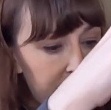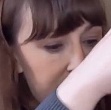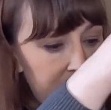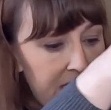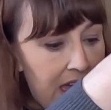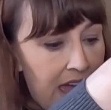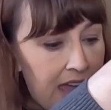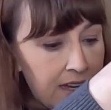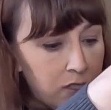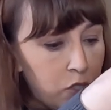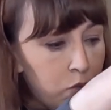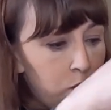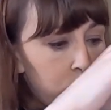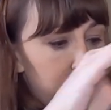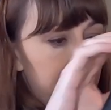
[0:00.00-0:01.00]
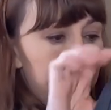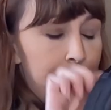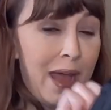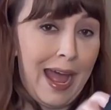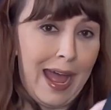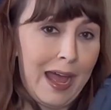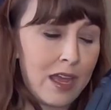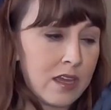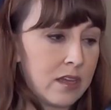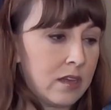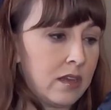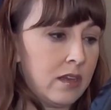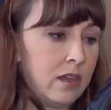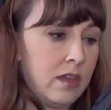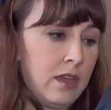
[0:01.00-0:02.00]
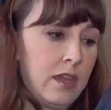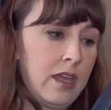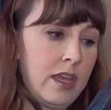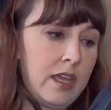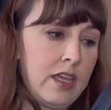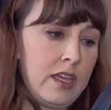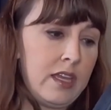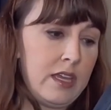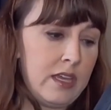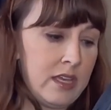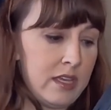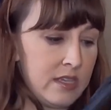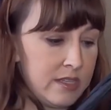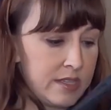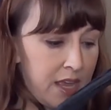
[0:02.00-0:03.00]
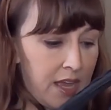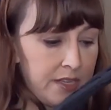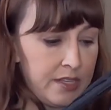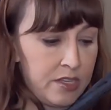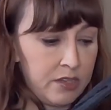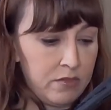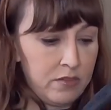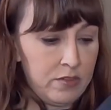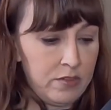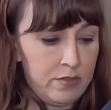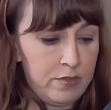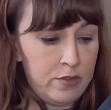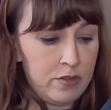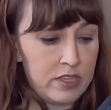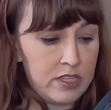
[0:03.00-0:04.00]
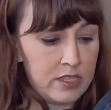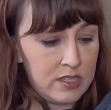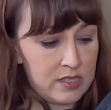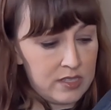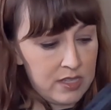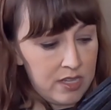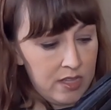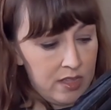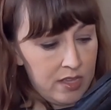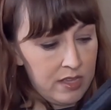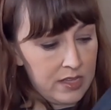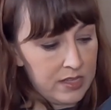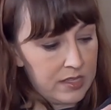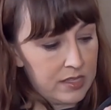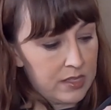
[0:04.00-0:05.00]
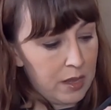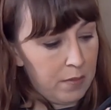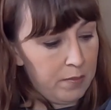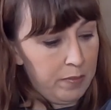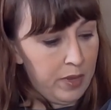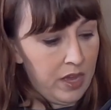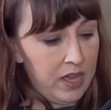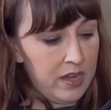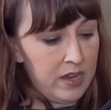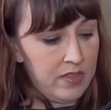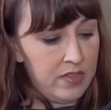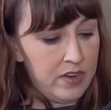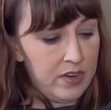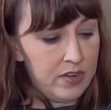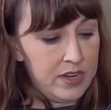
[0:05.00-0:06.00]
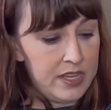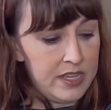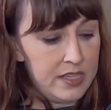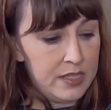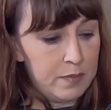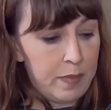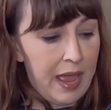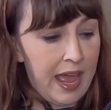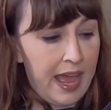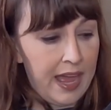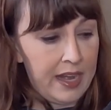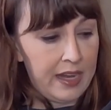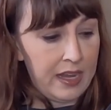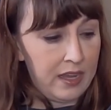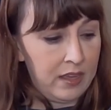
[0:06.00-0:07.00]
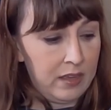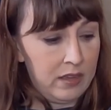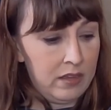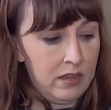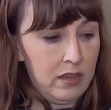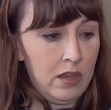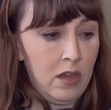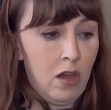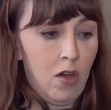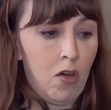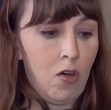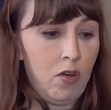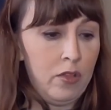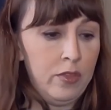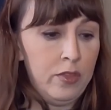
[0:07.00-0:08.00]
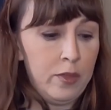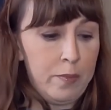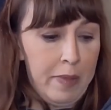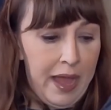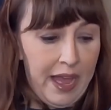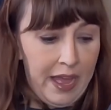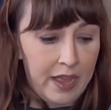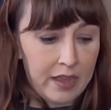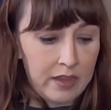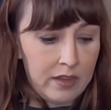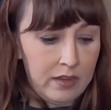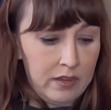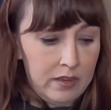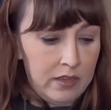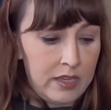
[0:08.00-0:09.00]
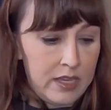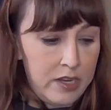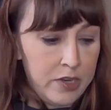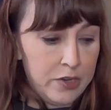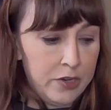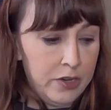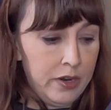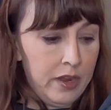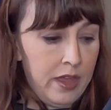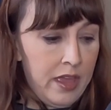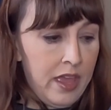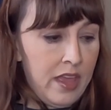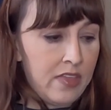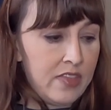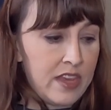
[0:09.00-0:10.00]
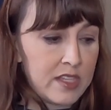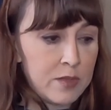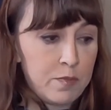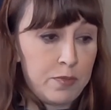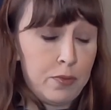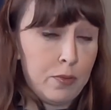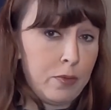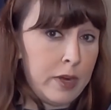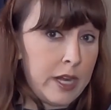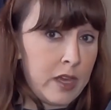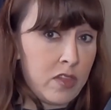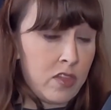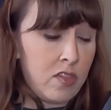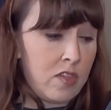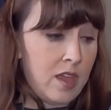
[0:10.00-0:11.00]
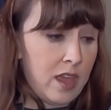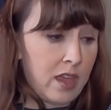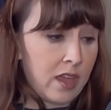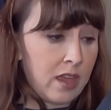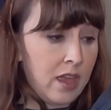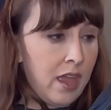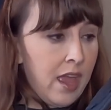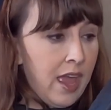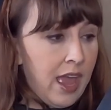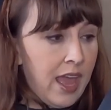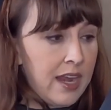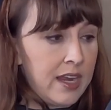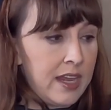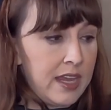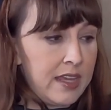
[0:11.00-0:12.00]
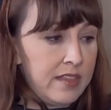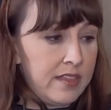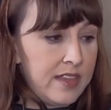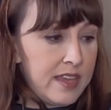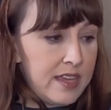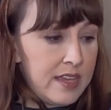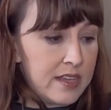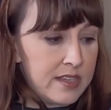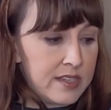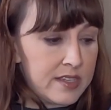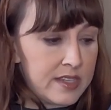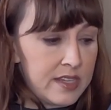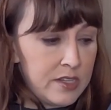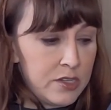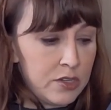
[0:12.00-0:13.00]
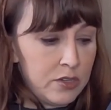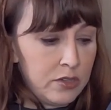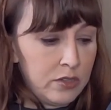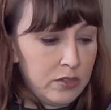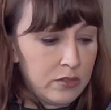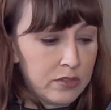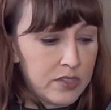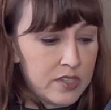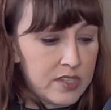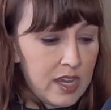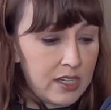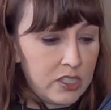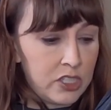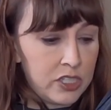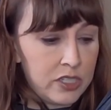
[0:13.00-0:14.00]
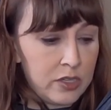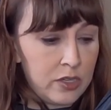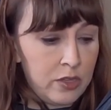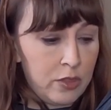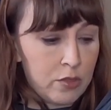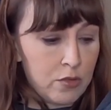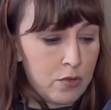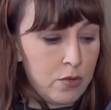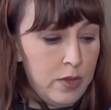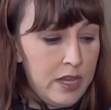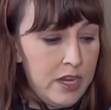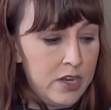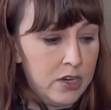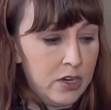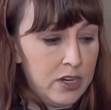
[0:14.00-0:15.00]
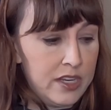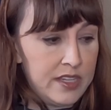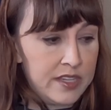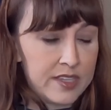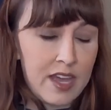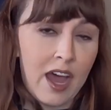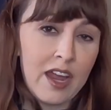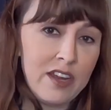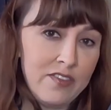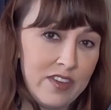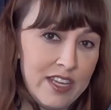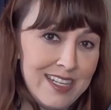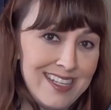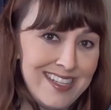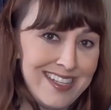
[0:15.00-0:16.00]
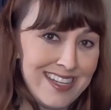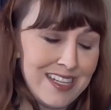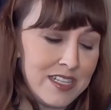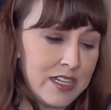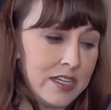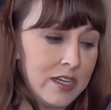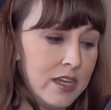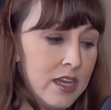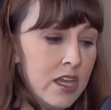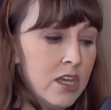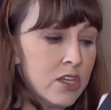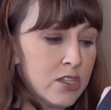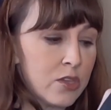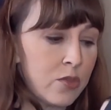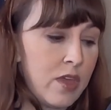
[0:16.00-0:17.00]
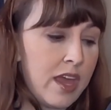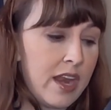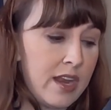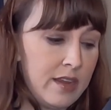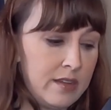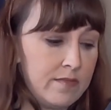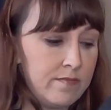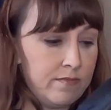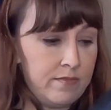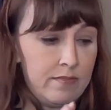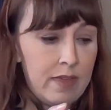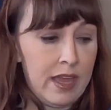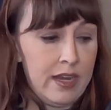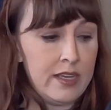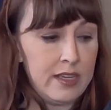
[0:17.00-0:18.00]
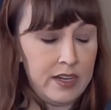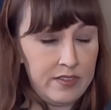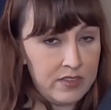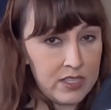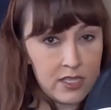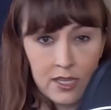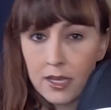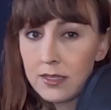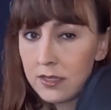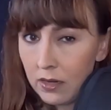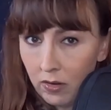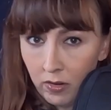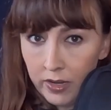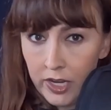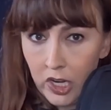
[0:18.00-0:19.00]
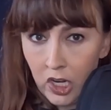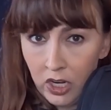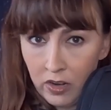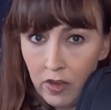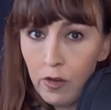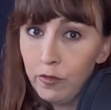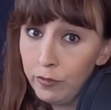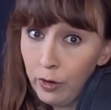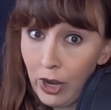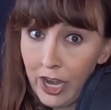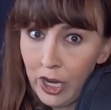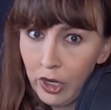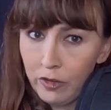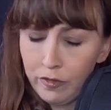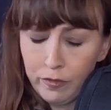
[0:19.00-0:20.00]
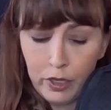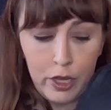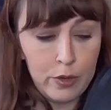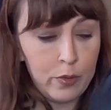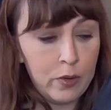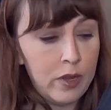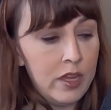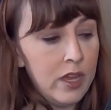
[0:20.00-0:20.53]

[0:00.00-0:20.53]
The actual back is, I don't know if you can see this, but there is padding on the back here that's pretty thick. And in the center little section through here is kind of indented so that, and it even says it on here, for airflow.